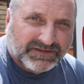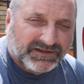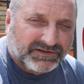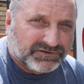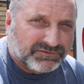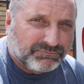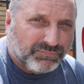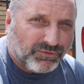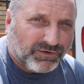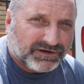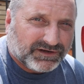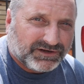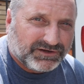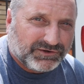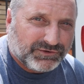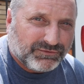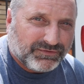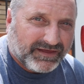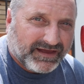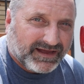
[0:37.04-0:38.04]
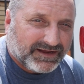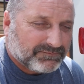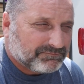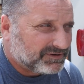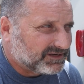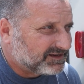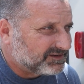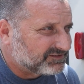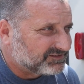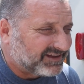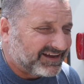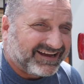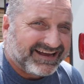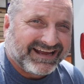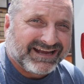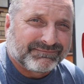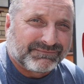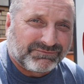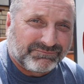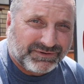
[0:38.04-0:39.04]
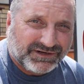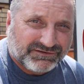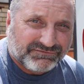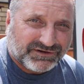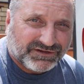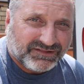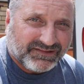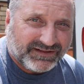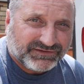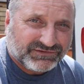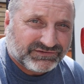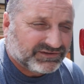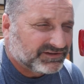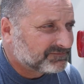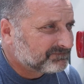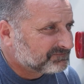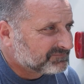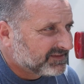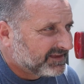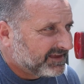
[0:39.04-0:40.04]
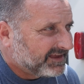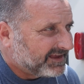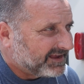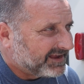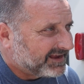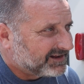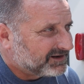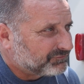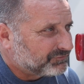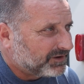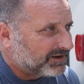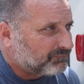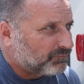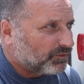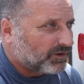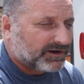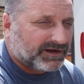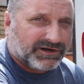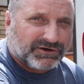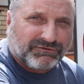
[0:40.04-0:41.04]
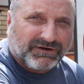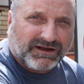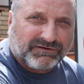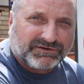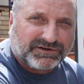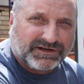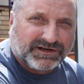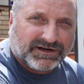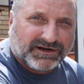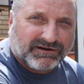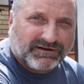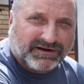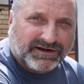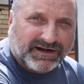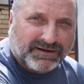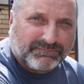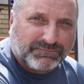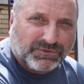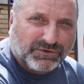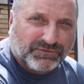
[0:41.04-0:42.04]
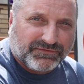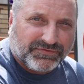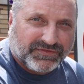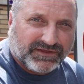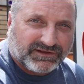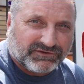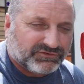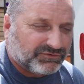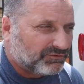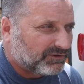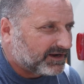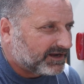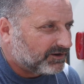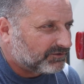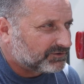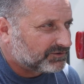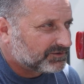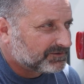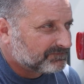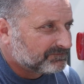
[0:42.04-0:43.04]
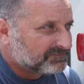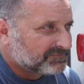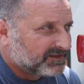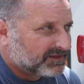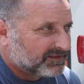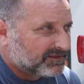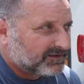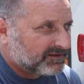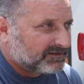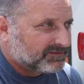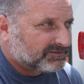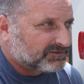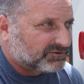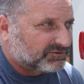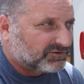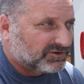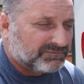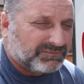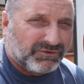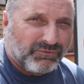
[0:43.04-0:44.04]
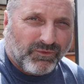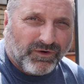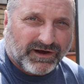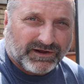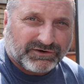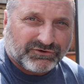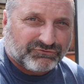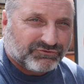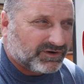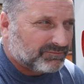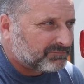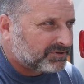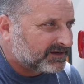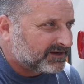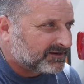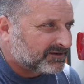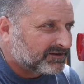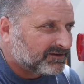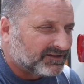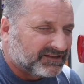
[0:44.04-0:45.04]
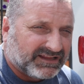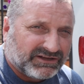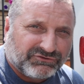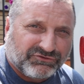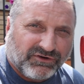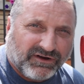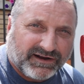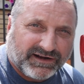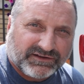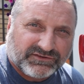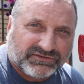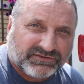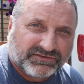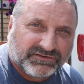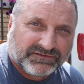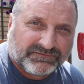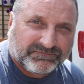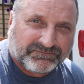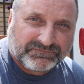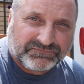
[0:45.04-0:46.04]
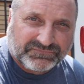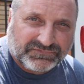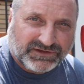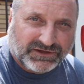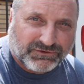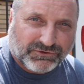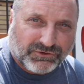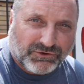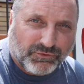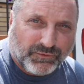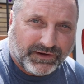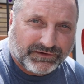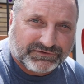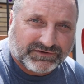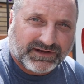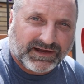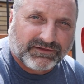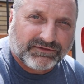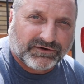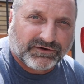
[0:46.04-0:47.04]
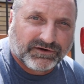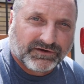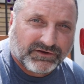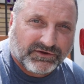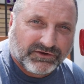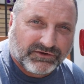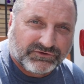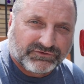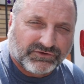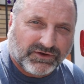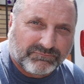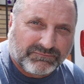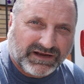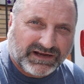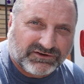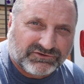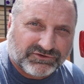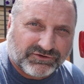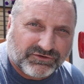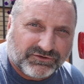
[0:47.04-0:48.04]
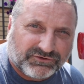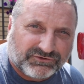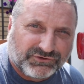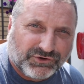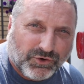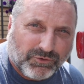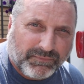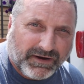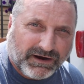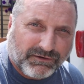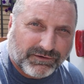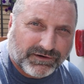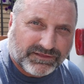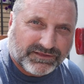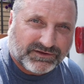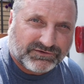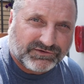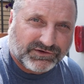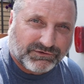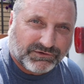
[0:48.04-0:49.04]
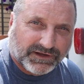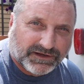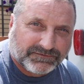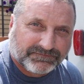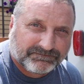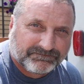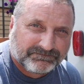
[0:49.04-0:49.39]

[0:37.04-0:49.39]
It's important to do that because I am a bit of a klutz, and if I'm working around here and I'm moving things around, there's going to be water dripping, electronics, they don't go well together, so I'm making sure there's no power to this unit.